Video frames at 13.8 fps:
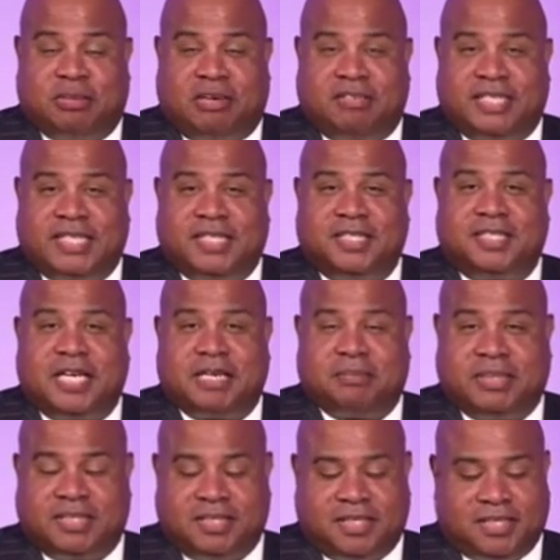by reading a
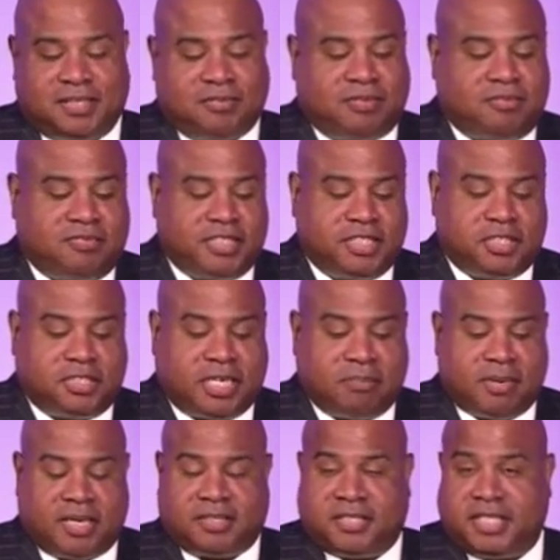segment from Vincent J.
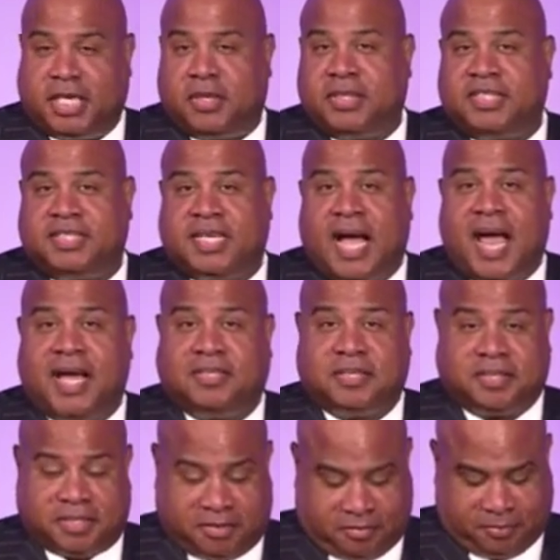Monteleone's Dying to
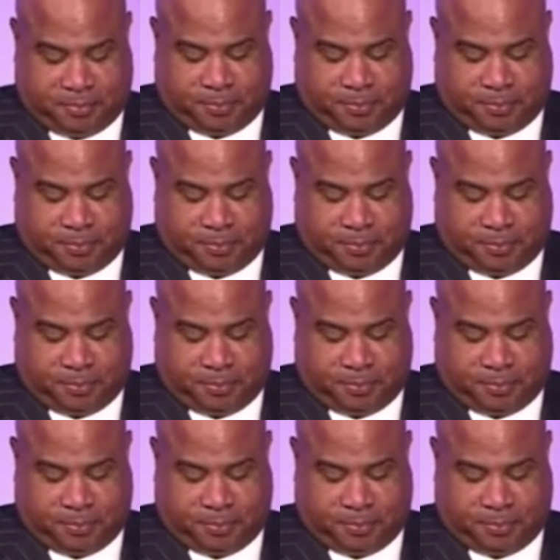Live.